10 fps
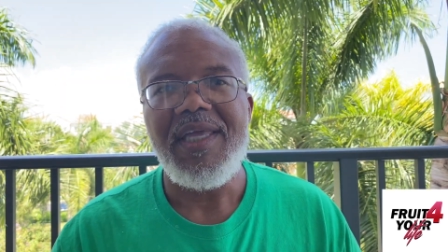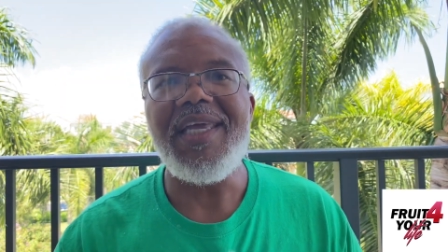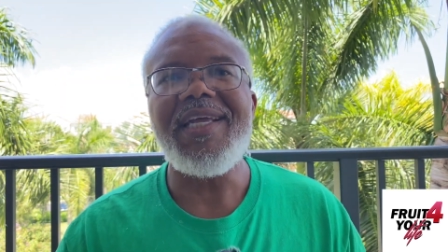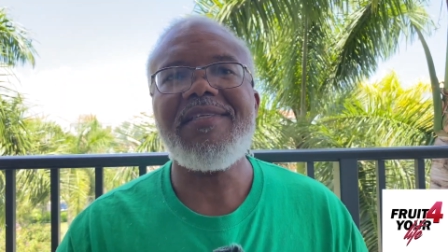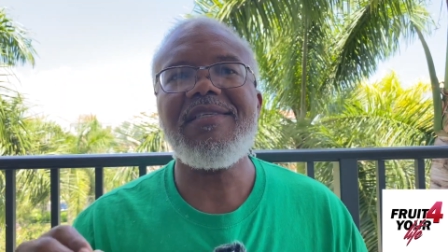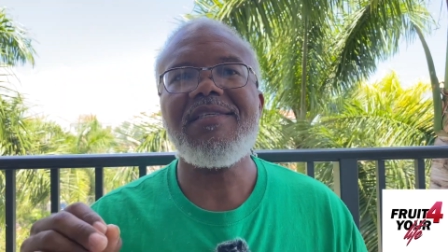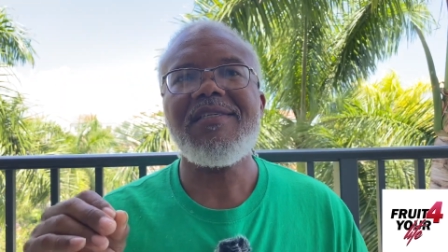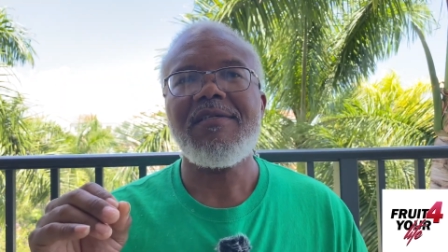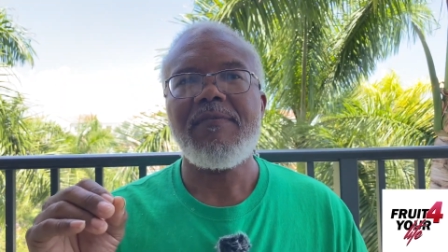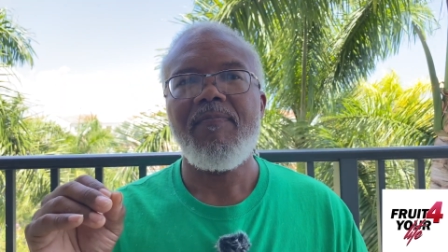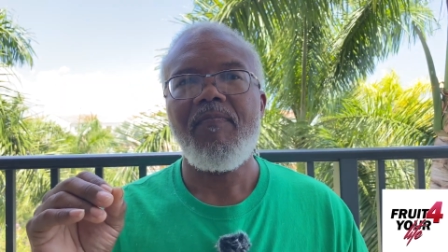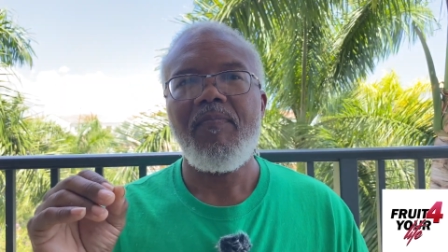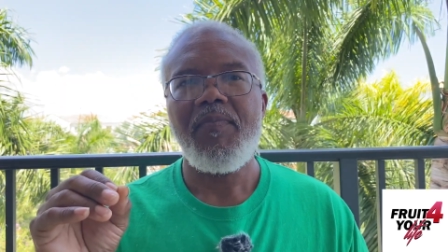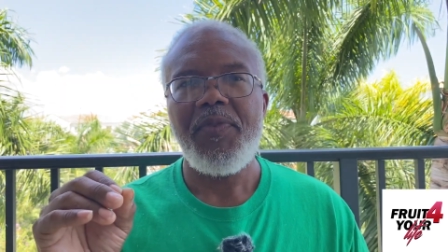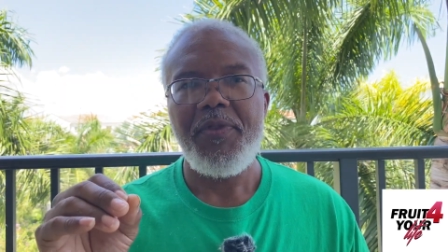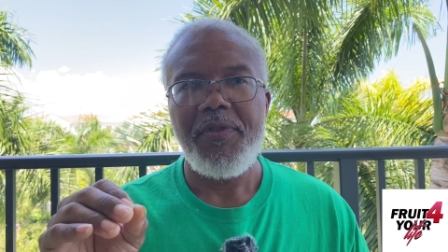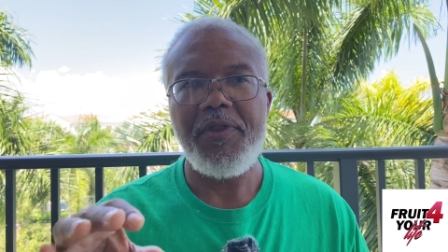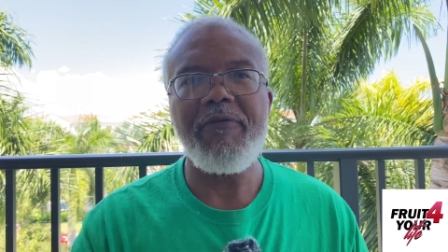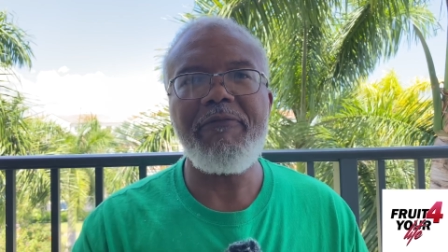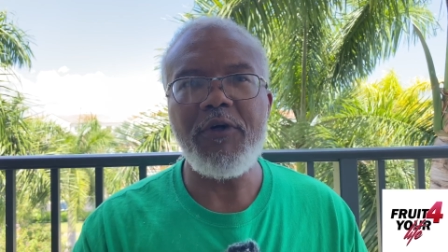It's
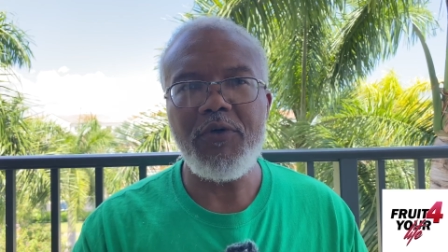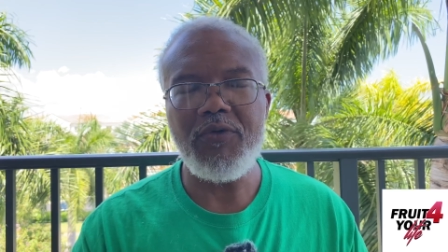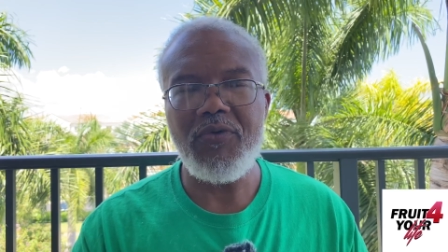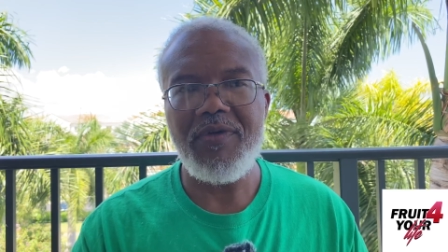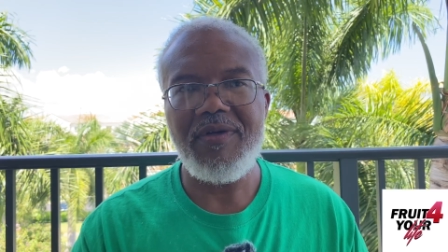the food